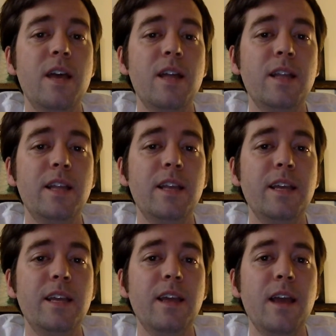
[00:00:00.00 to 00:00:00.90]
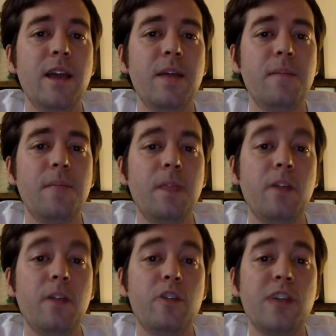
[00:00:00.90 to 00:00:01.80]
league, a
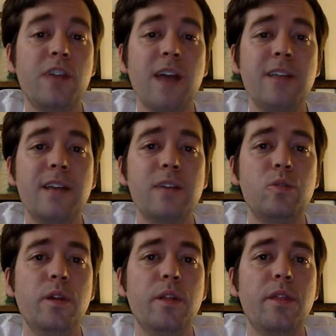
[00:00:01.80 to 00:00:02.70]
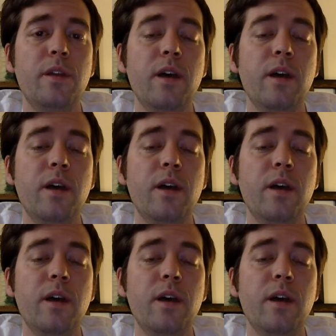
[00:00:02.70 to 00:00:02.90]
large contest with,